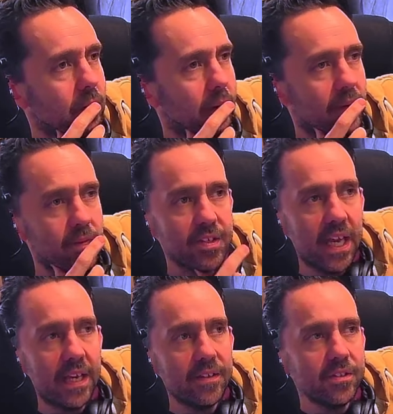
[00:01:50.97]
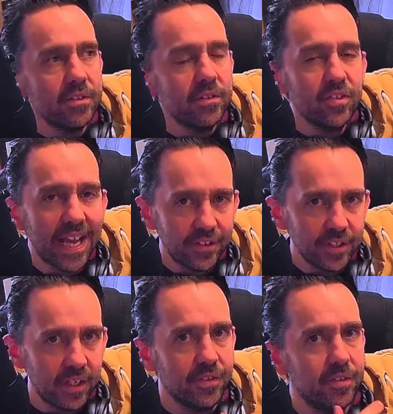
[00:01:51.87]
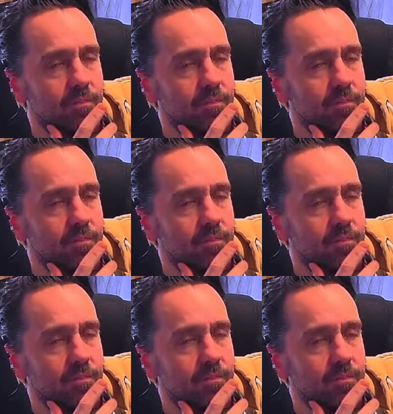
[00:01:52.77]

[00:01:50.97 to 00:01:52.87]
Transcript: In this case, tax cuts.